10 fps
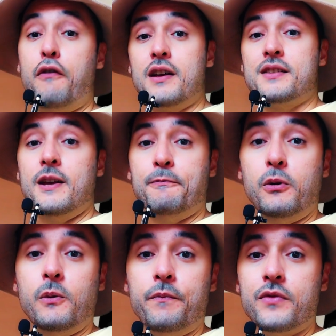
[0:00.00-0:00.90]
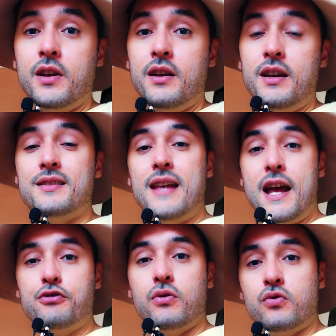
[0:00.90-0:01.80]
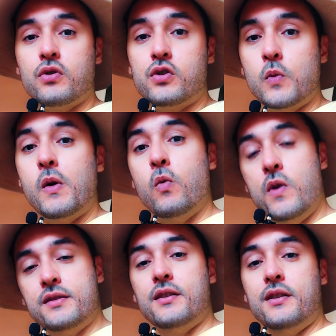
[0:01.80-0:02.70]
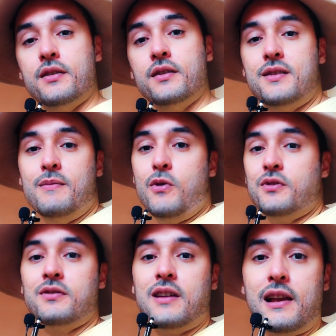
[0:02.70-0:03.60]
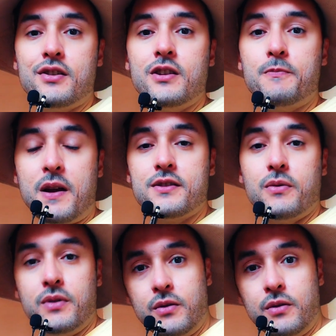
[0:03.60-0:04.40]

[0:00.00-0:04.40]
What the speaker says: For example, it's natural to assume a wizard is the most intelligent person in the